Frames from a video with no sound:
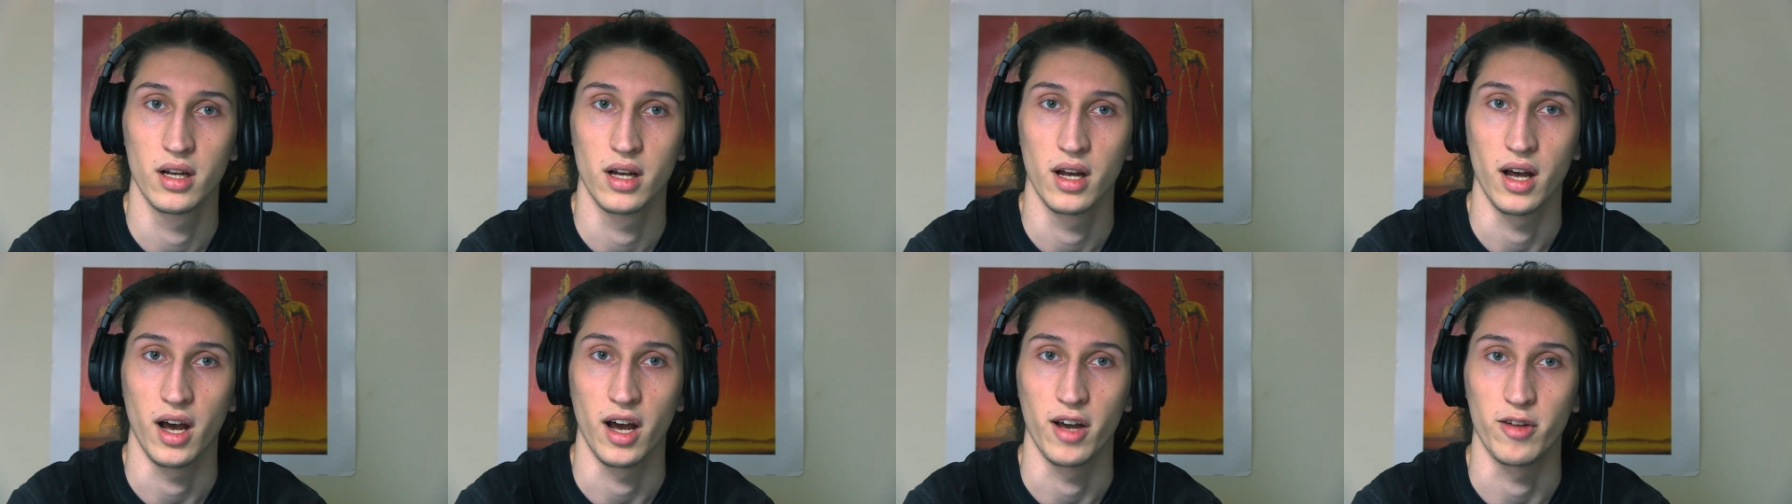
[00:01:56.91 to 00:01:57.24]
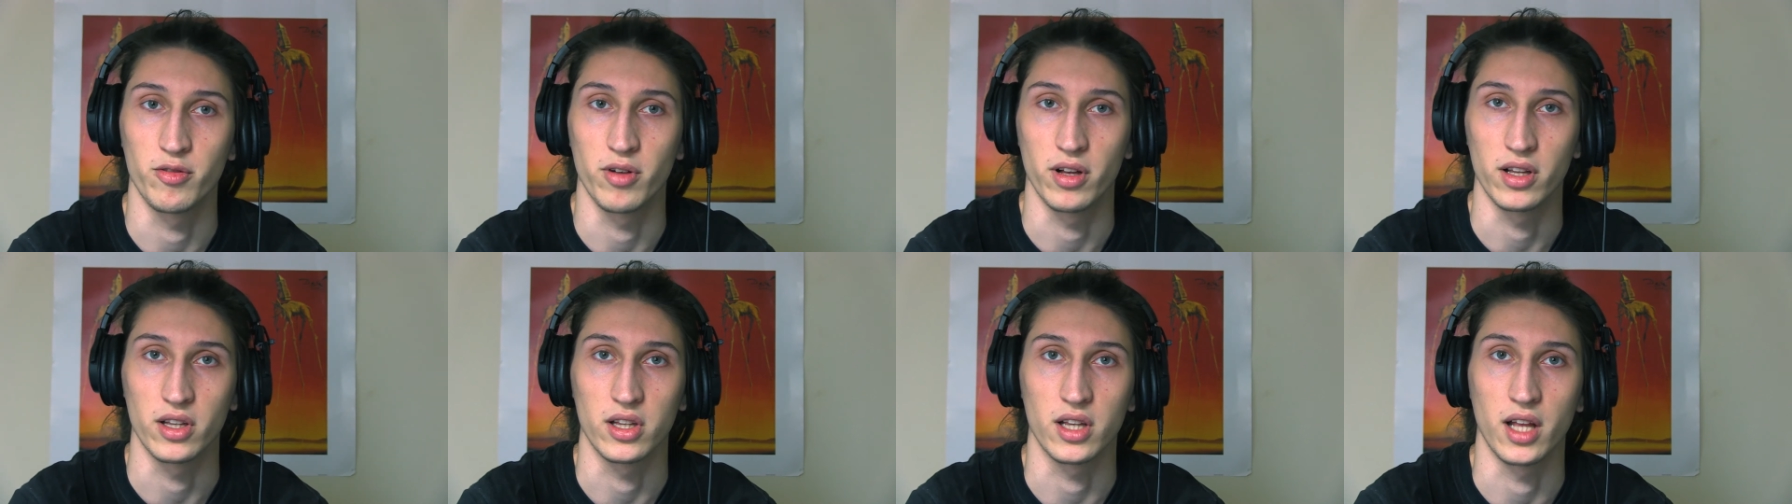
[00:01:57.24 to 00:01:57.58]
I
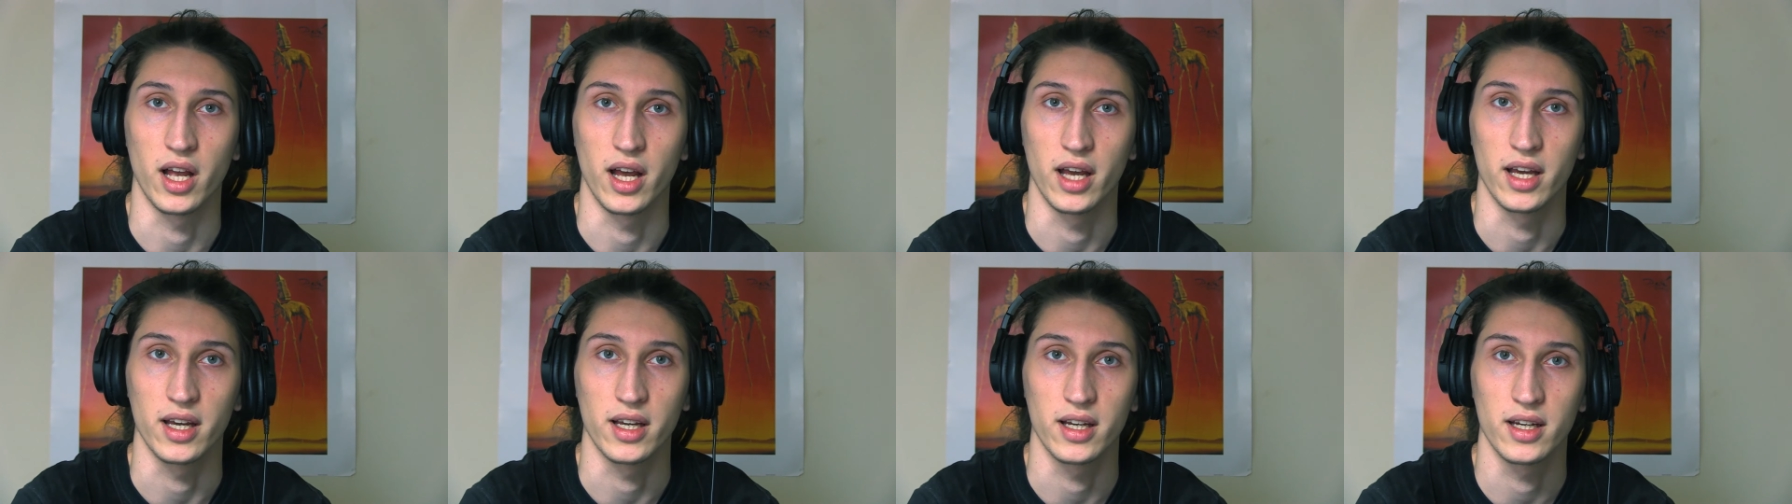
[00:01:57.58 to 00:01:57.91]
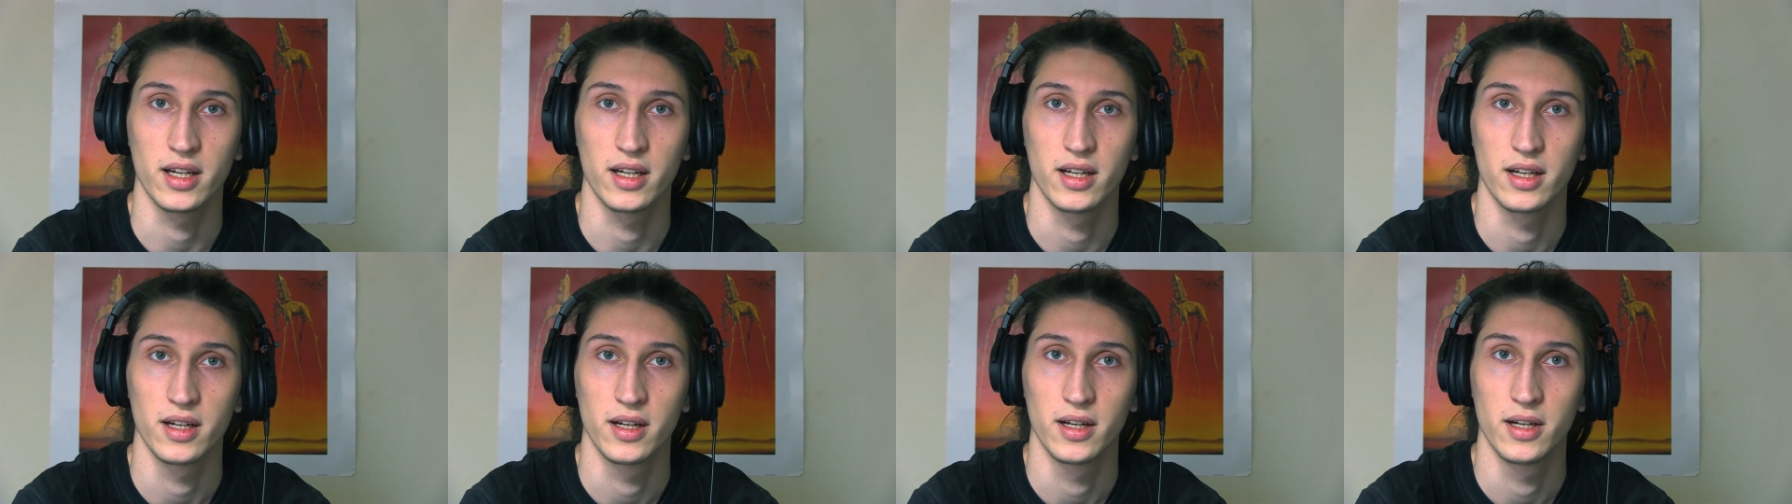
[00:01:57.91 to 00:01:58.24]
felt
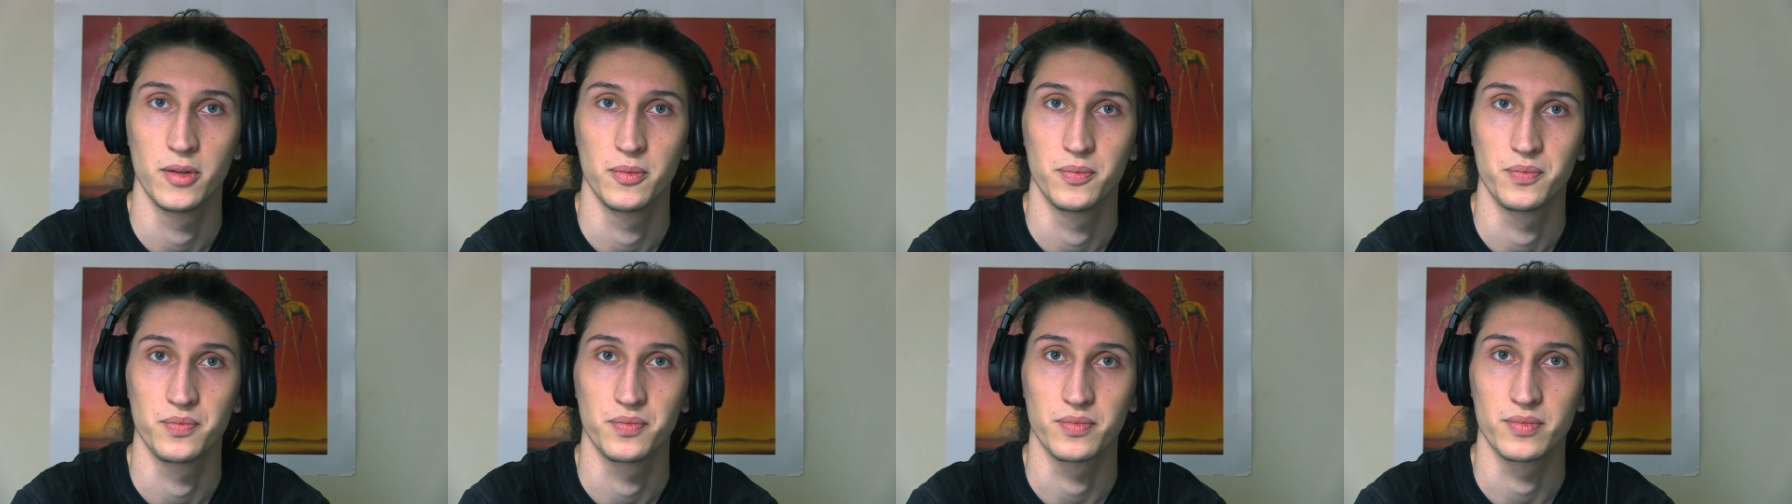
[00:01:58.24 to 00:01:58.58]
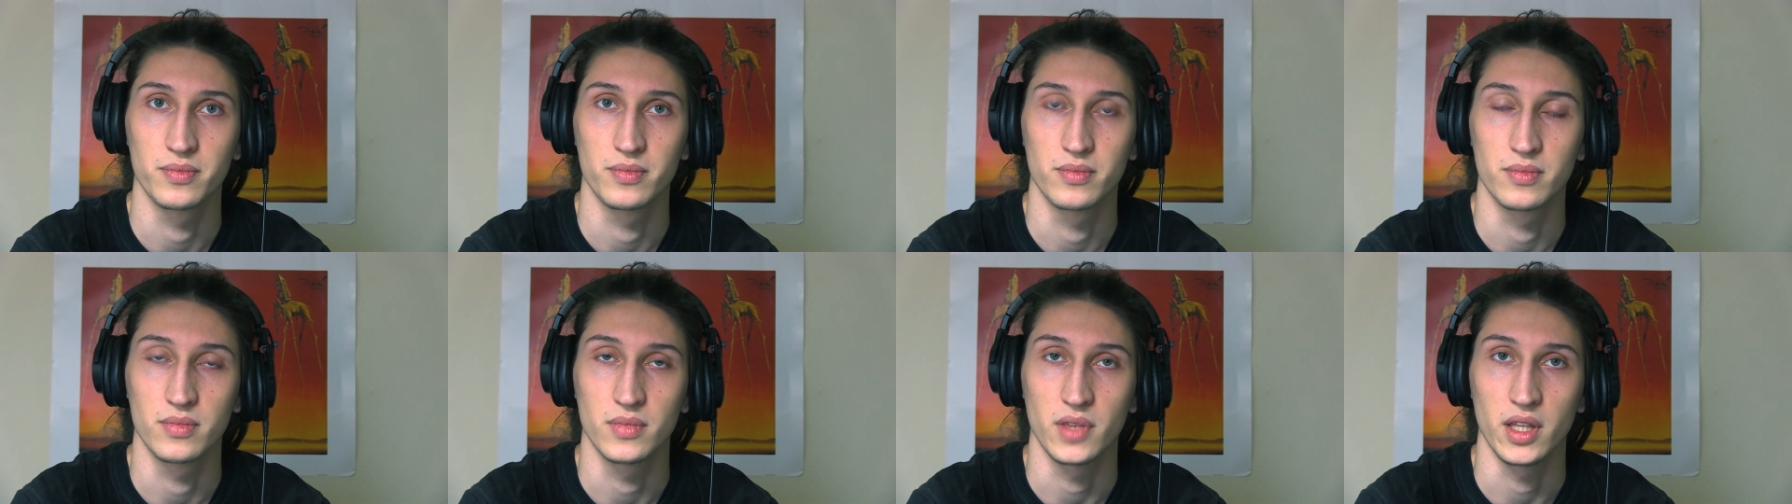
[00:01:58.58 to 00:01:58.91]
like
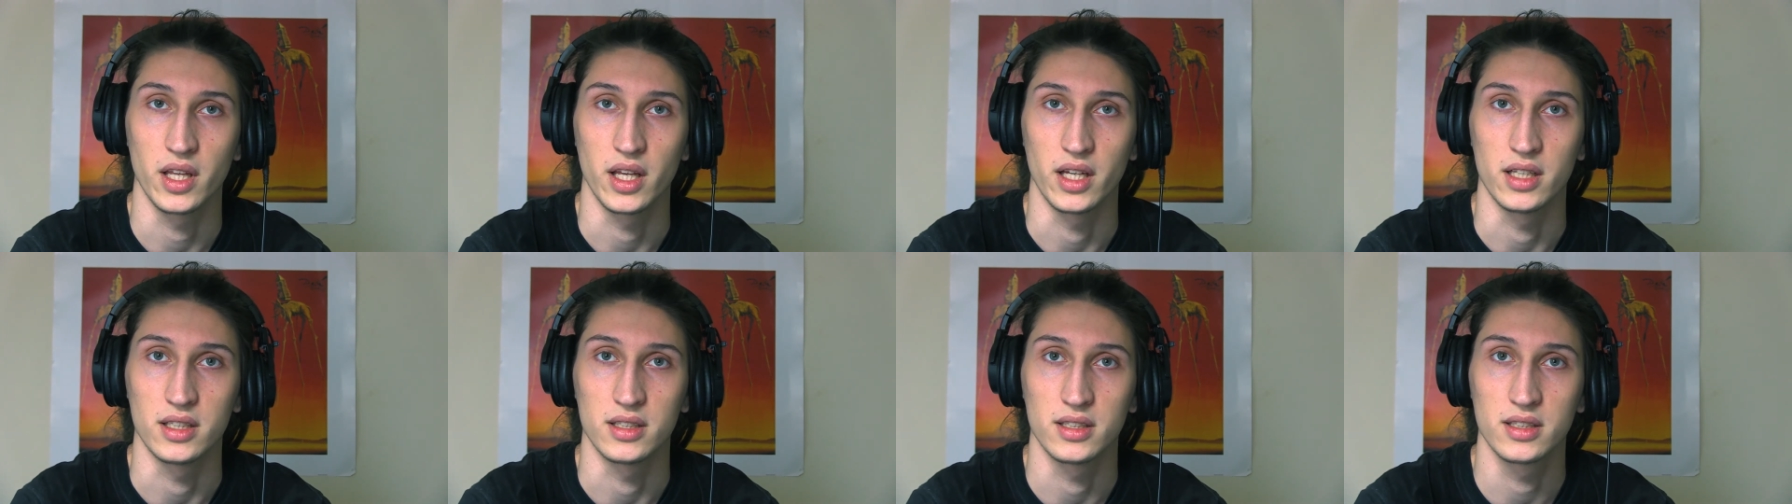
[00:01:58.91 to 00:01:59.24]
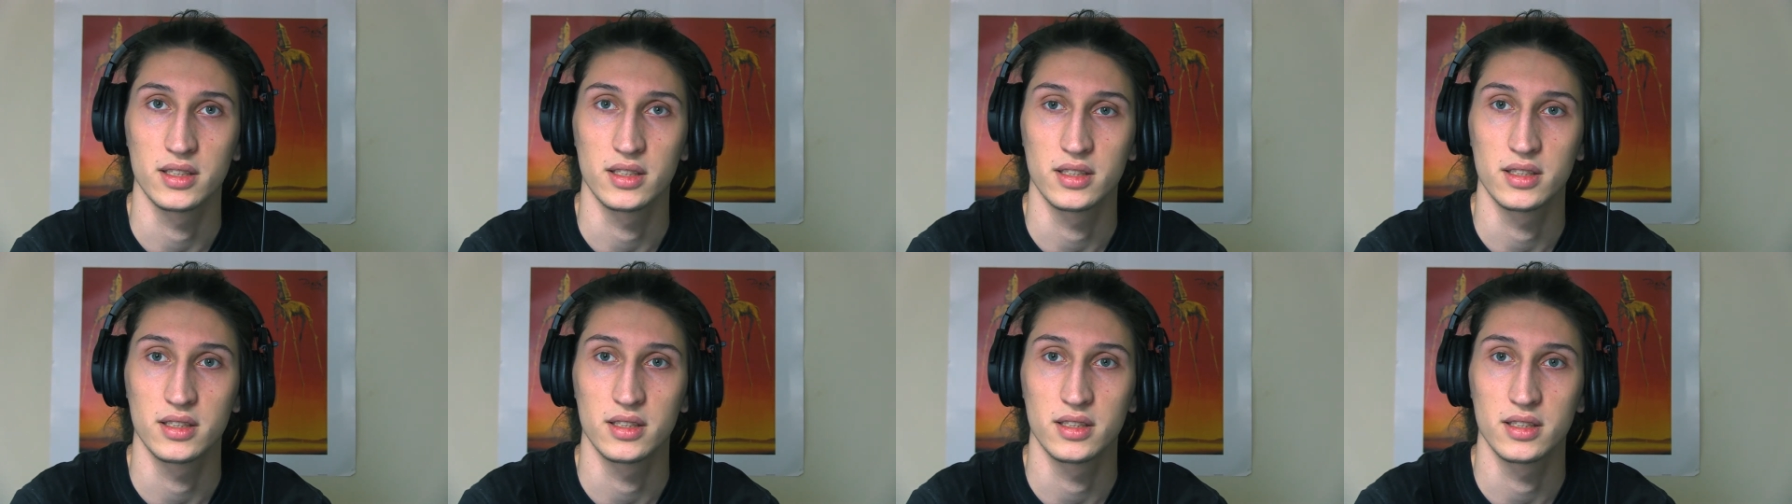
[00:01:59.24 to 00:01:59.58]

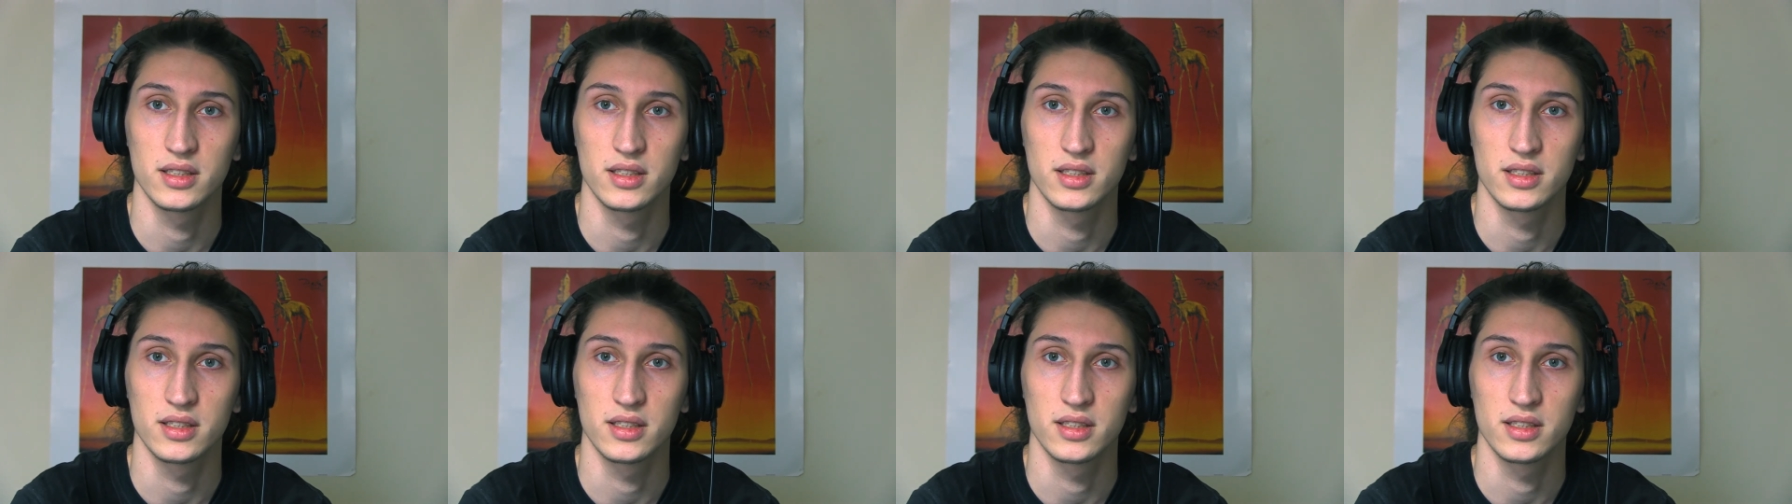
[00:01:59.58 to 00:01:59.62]
this